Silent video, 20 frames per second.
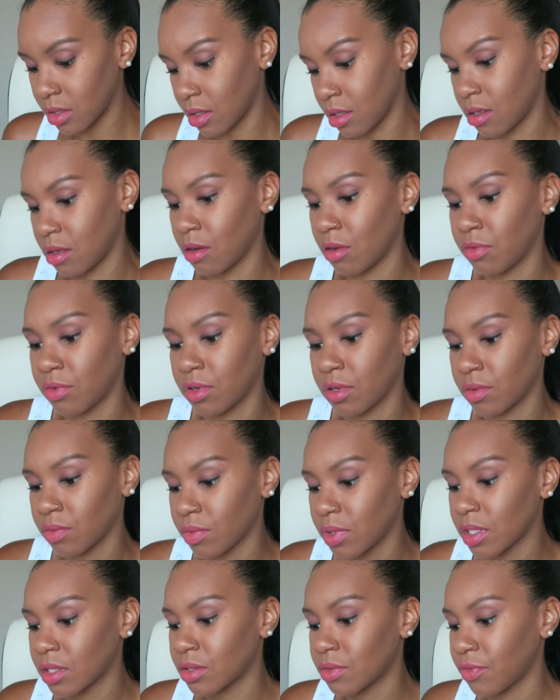took over
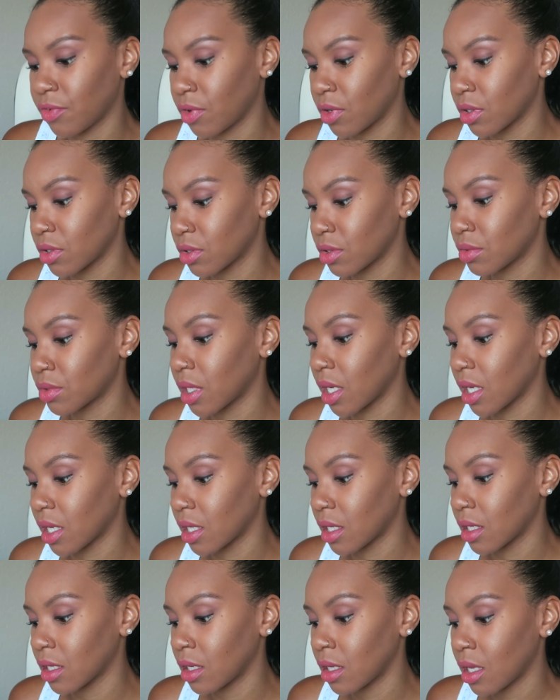in weeks 4 through
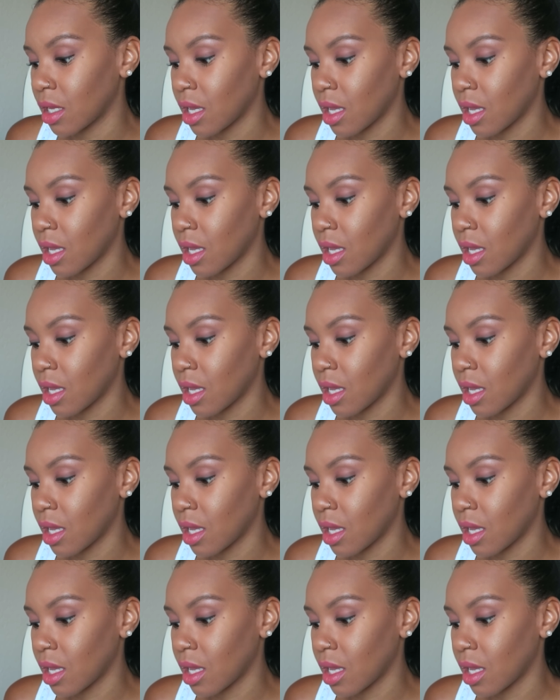9,